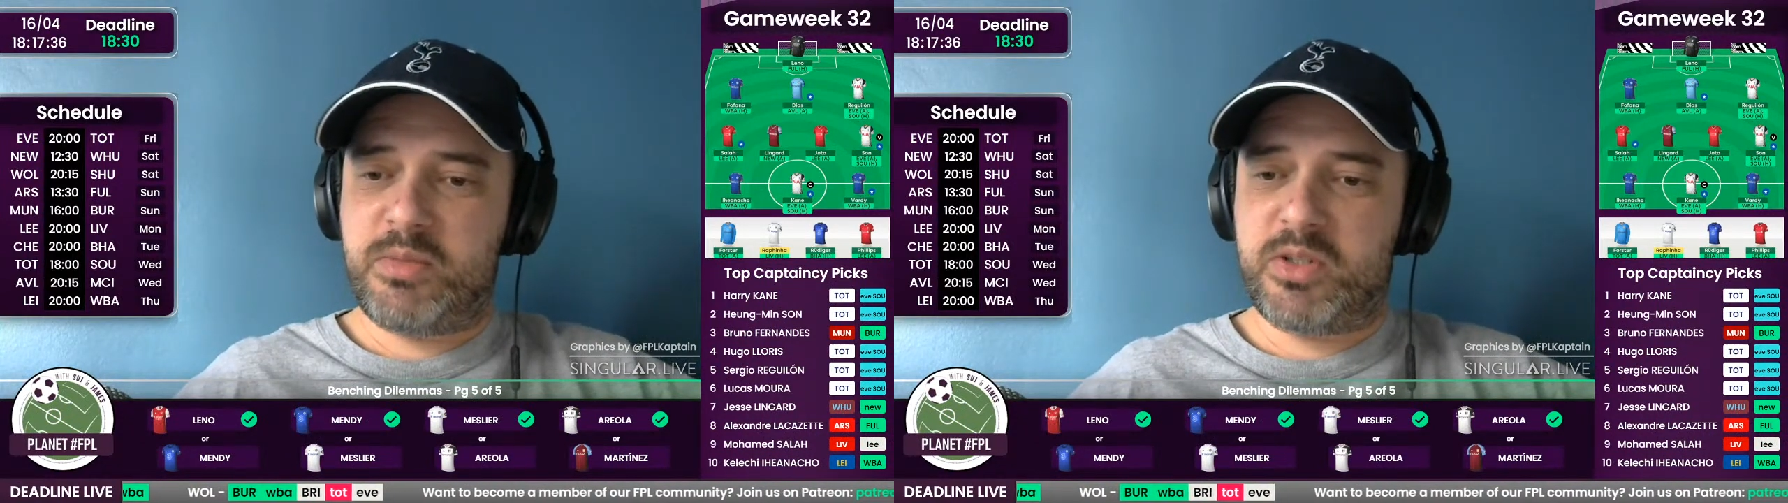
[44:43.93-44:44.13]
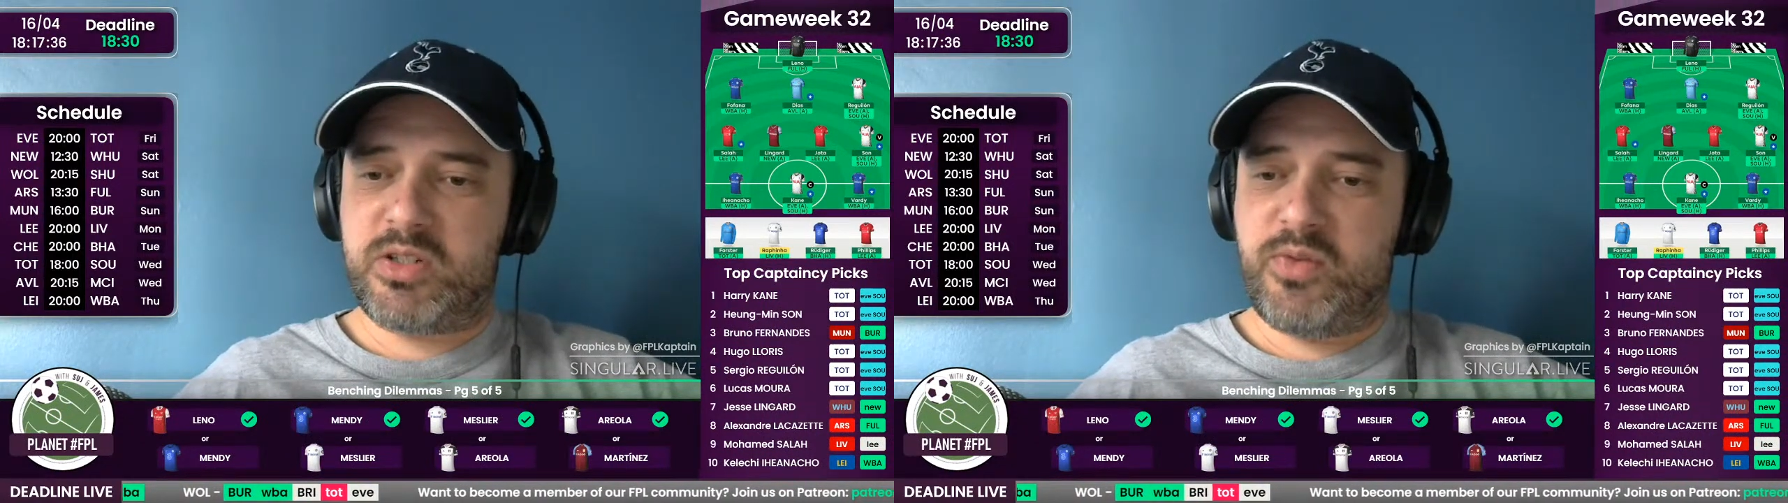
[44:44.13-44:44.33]

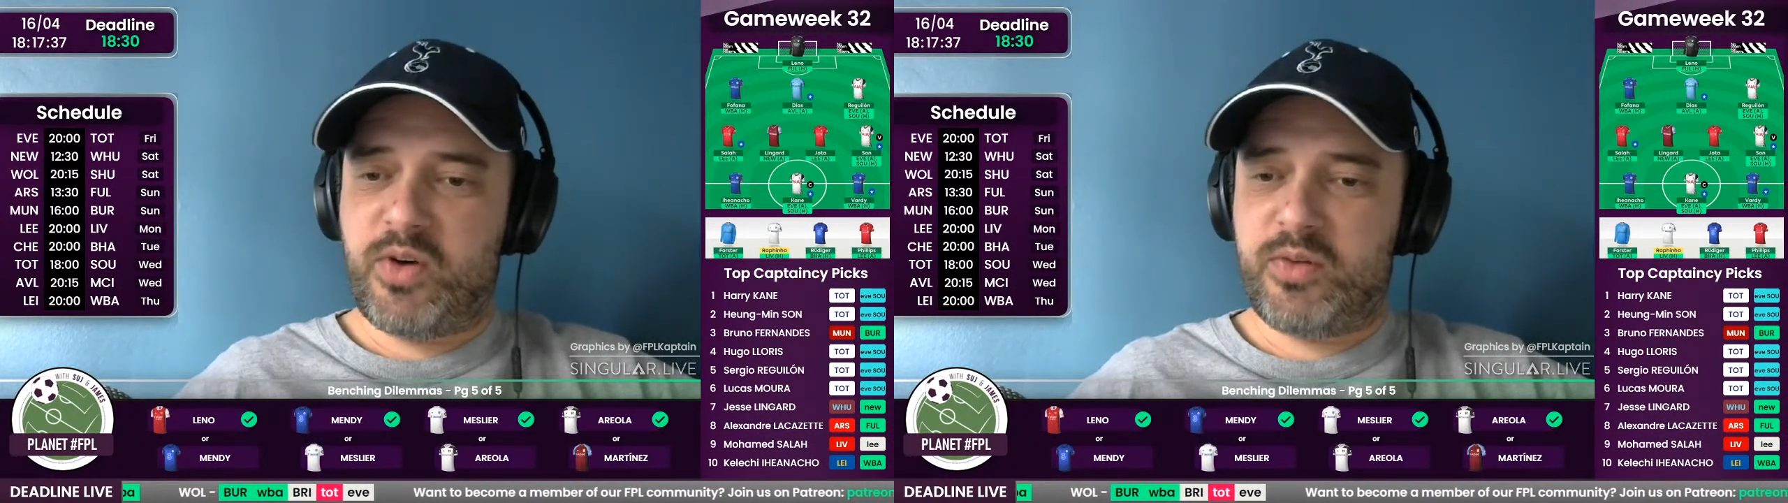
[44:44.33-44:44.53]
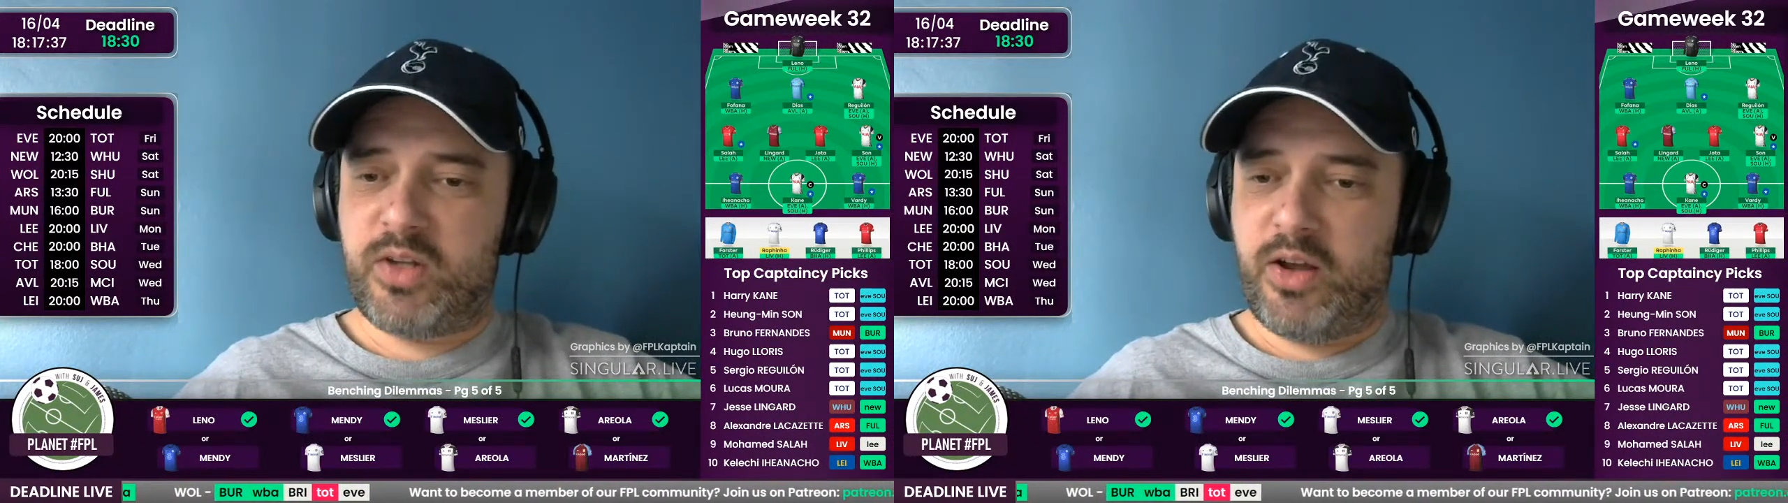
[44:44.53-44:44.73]
myself
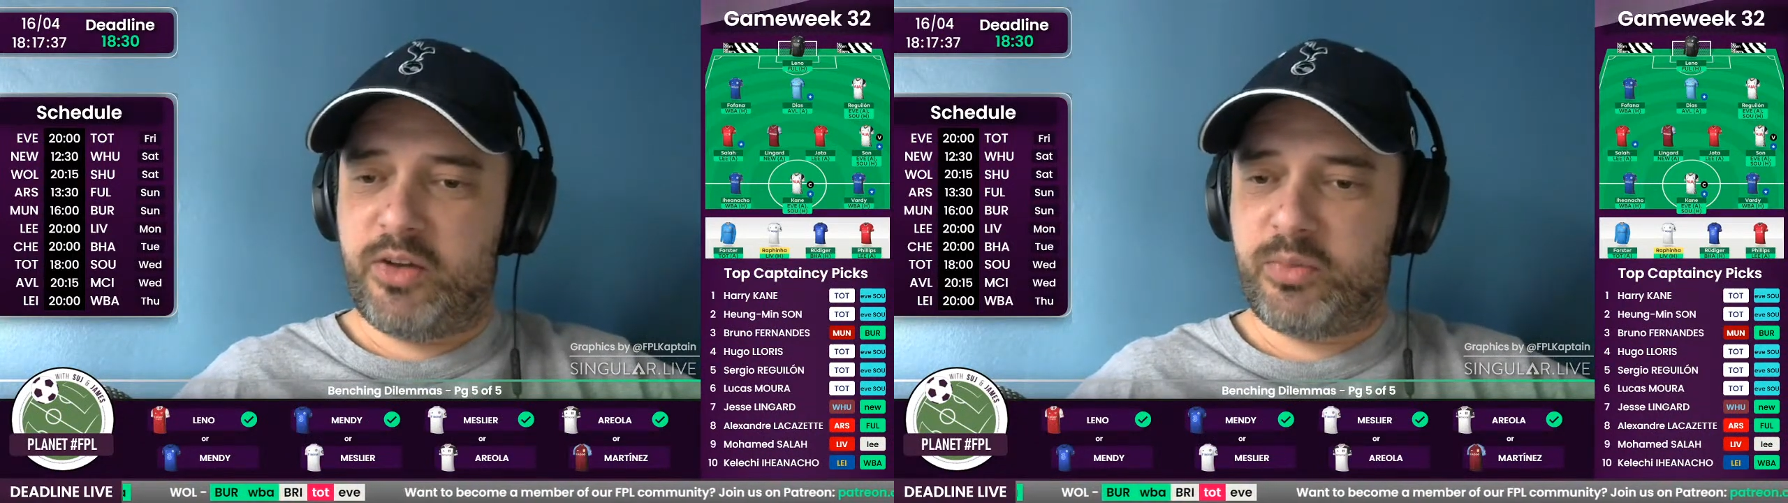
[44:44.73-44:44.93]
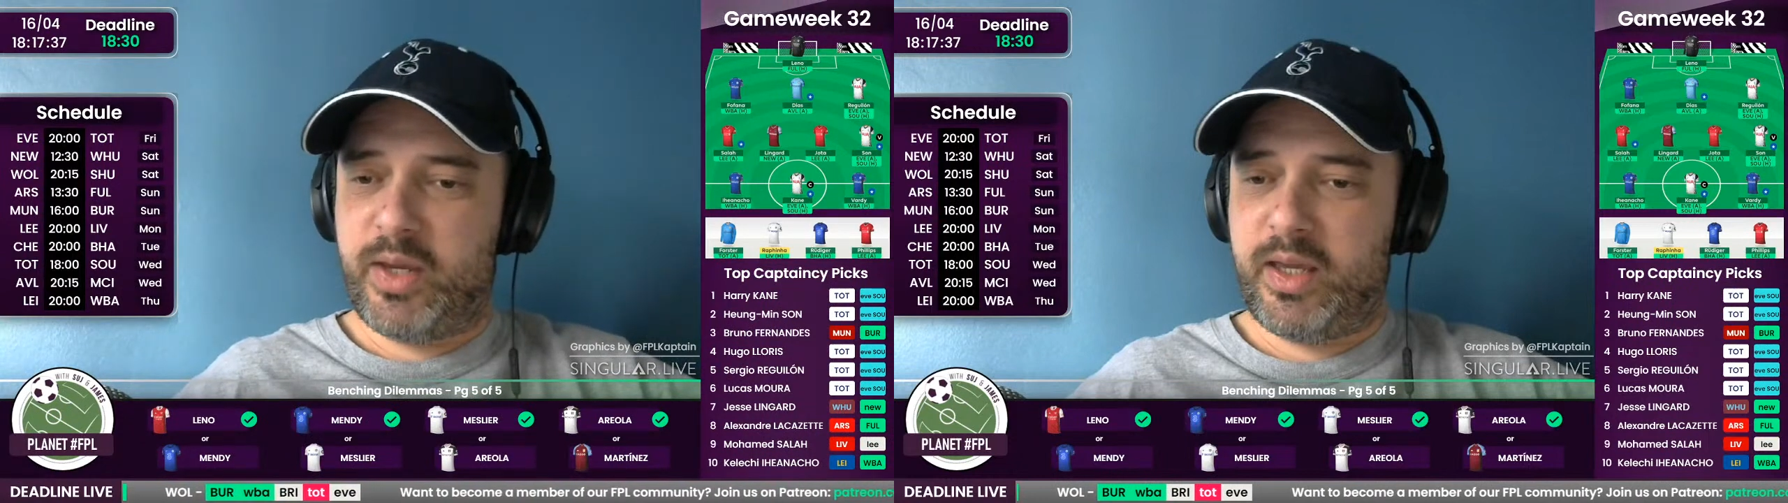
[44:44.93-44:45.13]
after
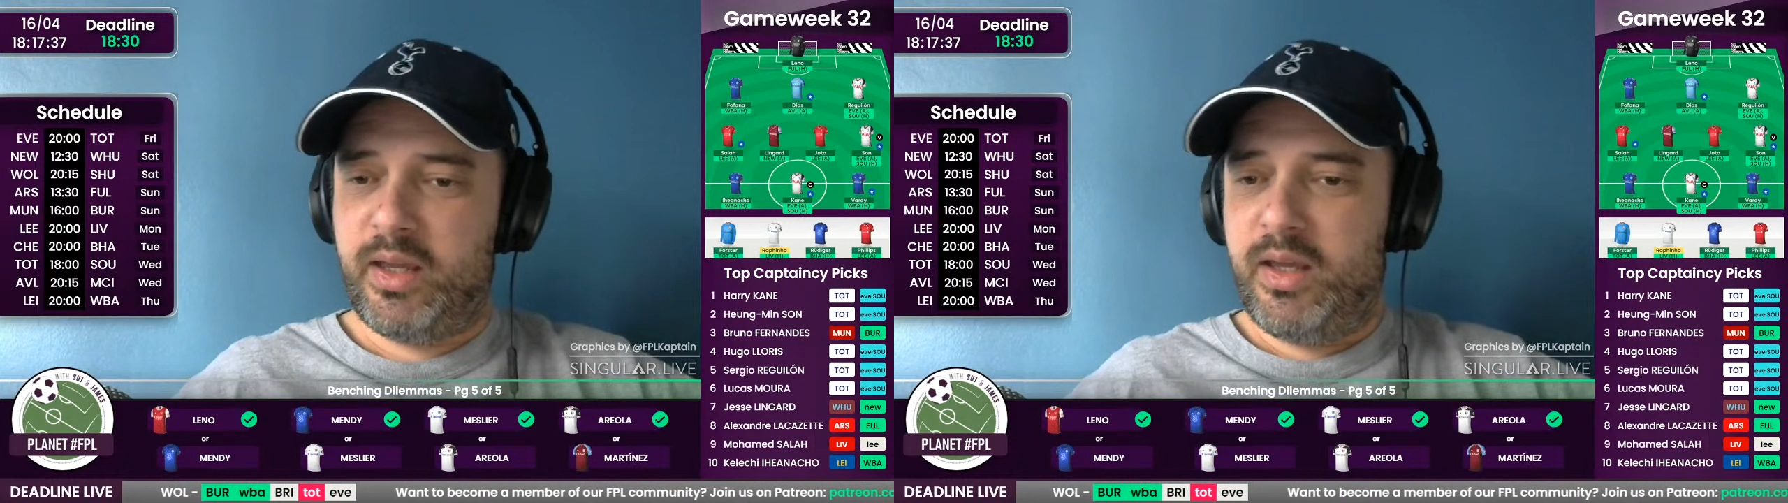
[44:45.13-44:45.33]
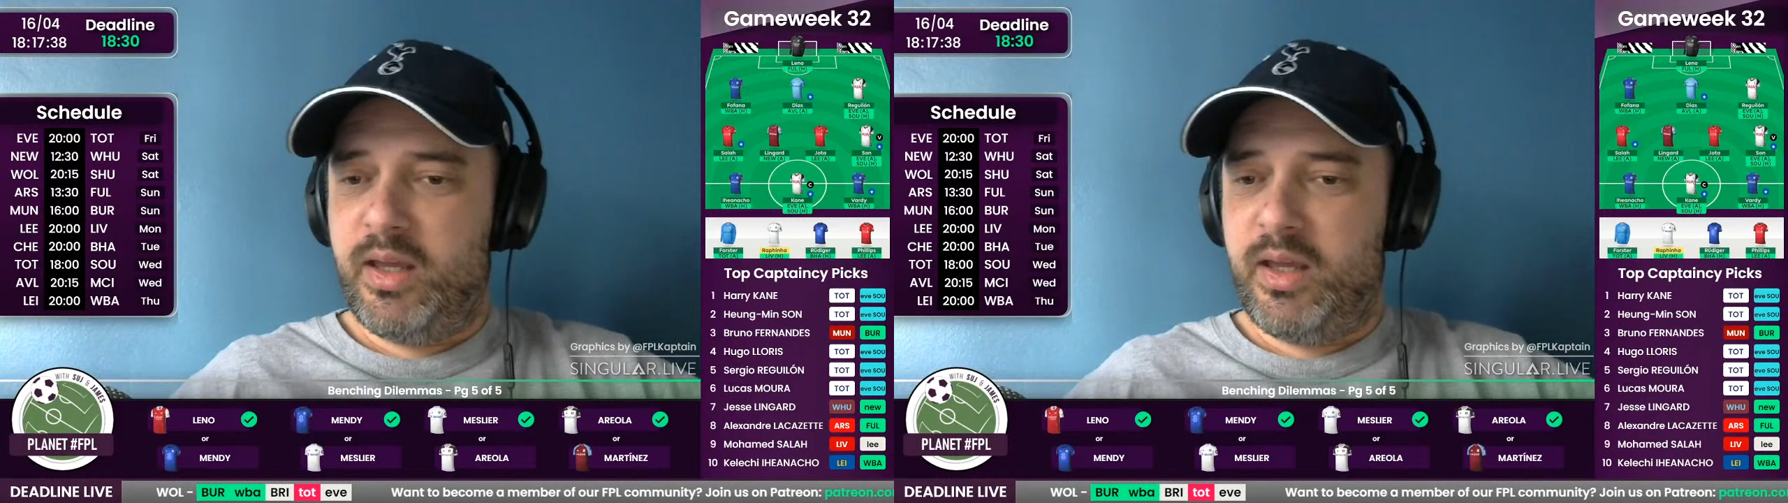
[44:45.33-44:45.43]
last week.